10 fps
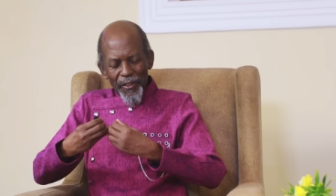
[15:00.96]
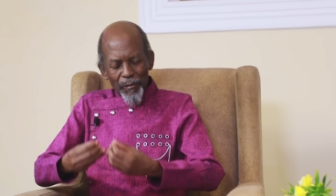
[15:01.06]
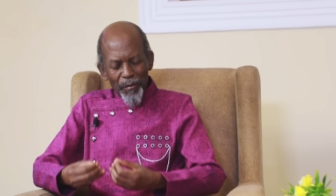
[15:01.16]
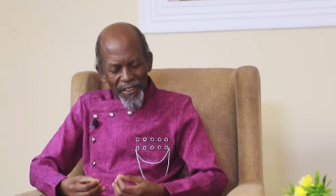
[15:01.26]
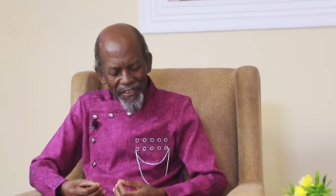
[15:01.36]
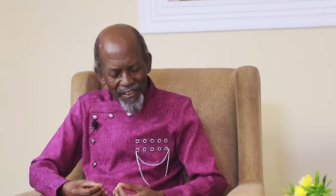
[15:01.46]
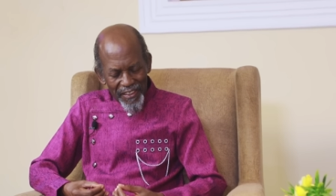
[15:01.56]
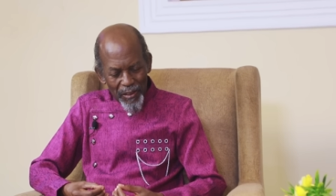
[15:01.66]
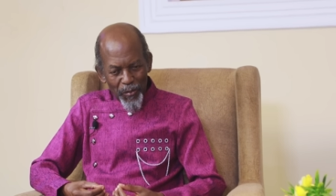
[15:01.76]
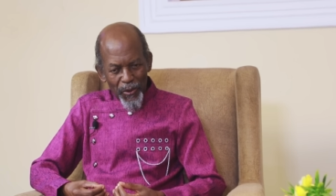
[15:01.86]
repeating
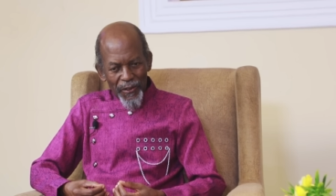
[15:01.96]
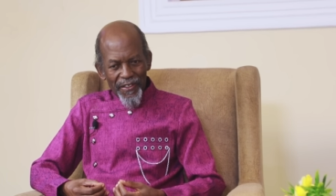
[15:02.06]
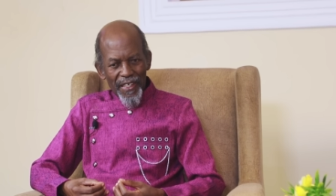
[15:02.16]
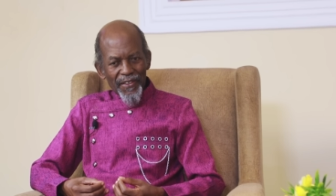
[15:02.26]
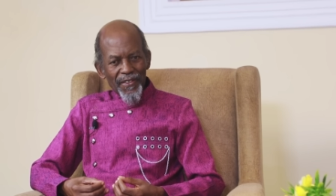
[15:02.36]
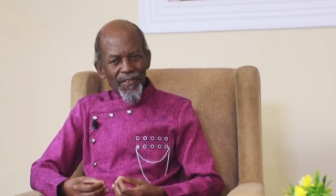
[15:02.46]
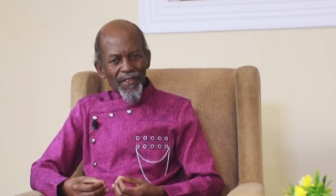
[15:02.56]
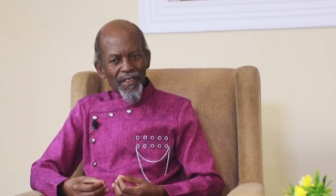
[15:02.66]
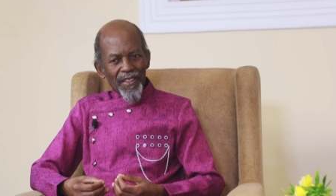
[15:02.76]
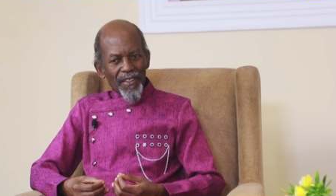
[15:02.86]
the process,
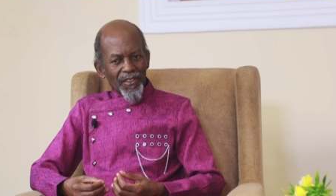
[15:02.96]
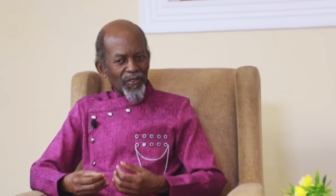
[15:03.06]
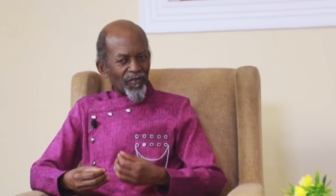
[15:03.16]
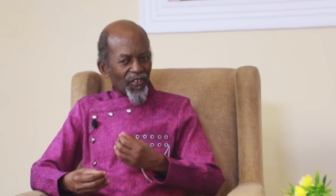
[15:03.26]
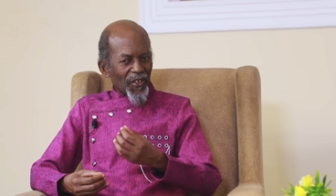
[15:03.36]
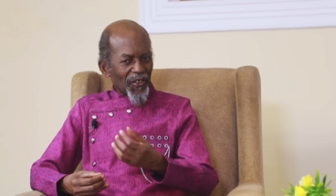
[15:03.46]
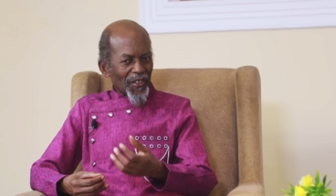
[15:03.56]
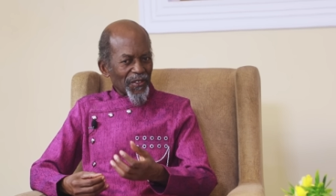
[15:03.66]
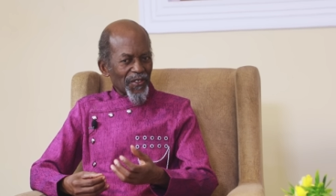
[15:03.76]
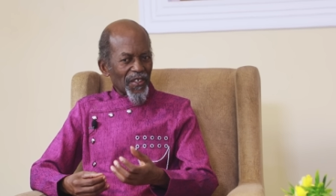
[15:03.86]
you
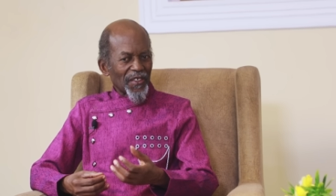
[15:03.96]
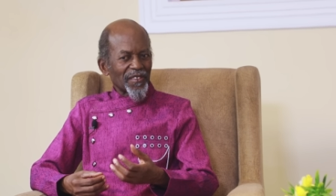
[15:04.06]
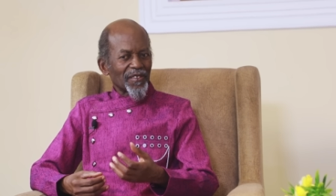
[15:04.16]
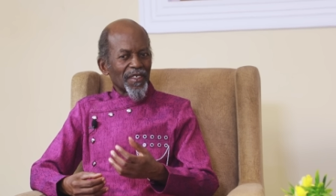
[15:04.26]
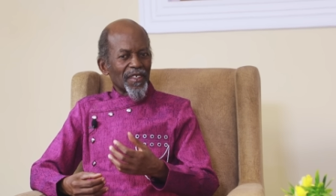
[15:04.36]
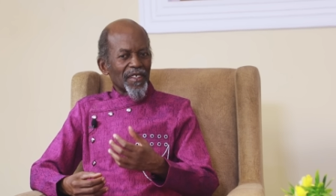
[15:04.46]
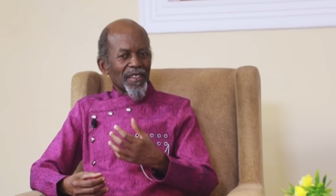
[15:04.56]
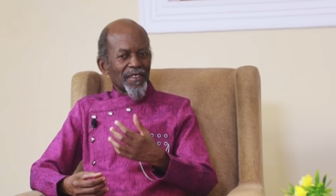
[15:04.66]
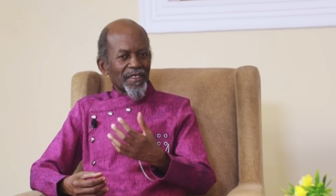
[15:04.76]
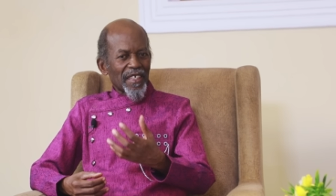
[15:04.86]
focus on
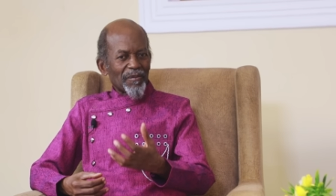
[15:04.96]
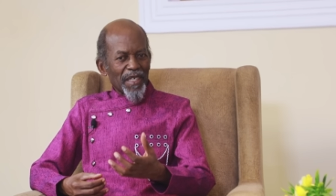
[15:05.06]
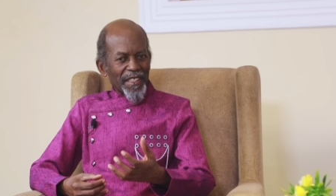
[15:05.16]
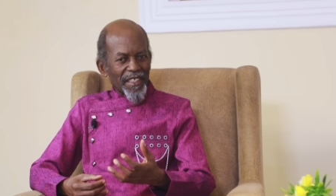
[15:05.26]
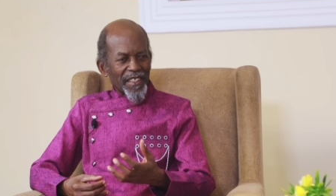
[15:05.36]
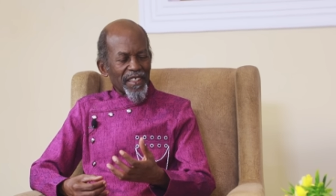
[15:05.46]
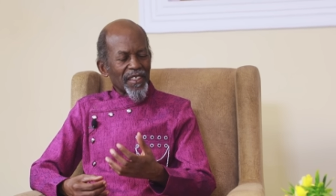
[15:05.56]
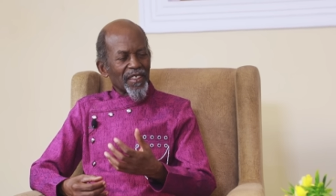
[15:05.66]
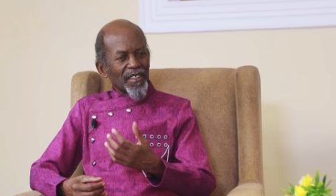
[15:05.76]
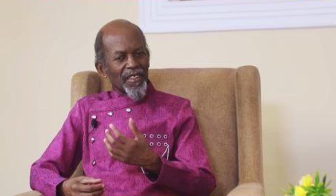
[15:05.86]
somebody
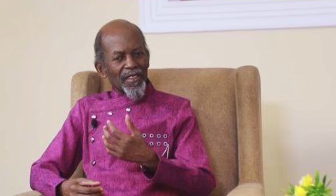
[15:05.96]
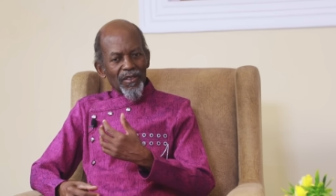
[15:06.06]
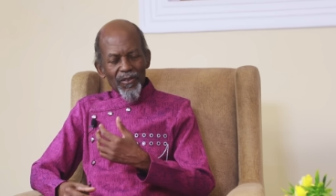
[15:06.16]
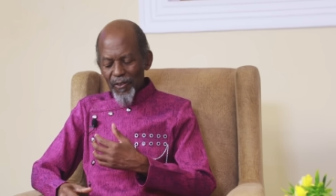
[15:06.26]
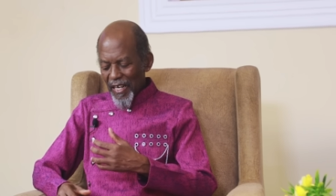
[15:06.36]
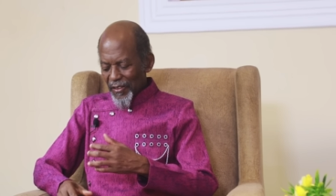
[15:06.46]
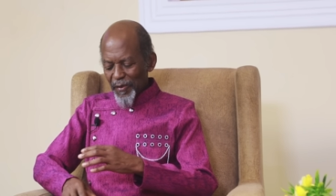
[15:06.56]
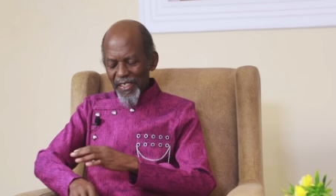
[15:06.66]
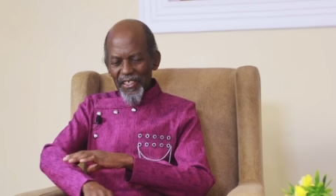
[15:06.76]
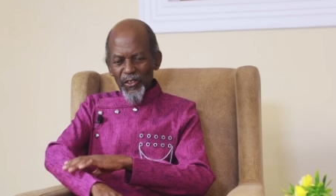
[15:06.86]
who has
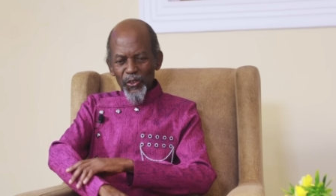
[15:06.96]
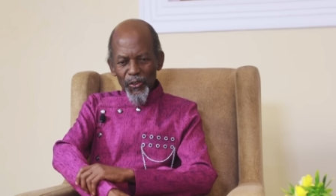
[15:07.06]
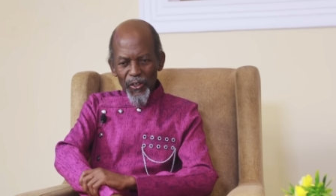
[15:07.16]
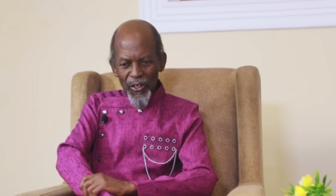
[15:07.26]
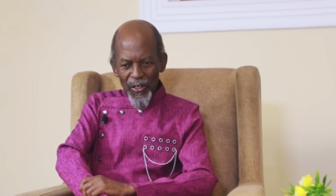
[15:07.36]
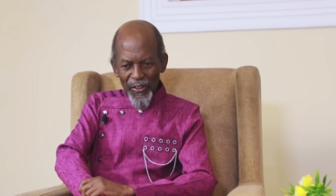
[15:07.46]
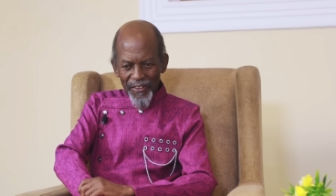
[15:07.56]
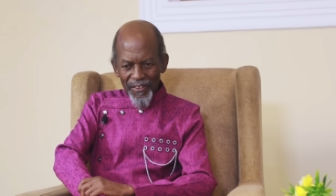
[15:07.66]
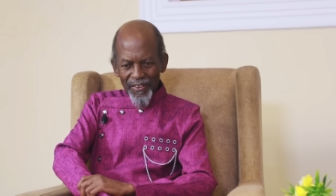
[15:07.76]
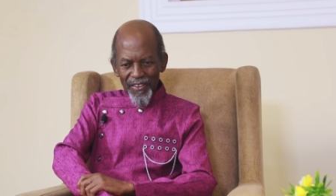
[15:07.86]
been injured,